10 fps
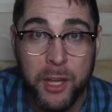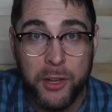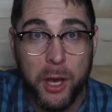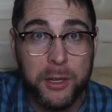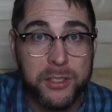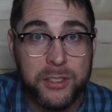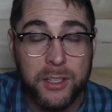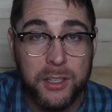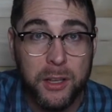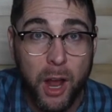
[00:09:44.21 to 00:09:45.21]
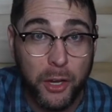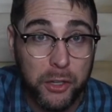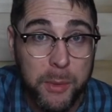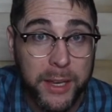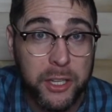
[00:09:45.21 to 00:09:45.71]
Notice, are
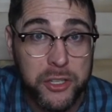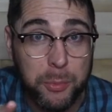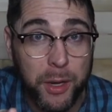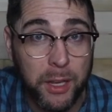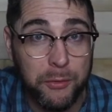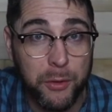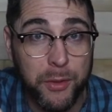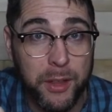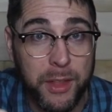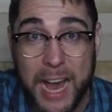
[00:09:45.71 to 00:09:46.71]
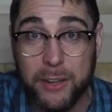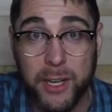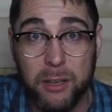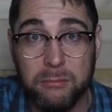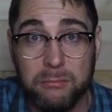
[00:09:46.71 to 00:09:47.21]
you making shipwreck of your faith? I don't
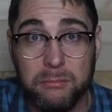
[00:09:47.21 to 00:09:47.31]
know.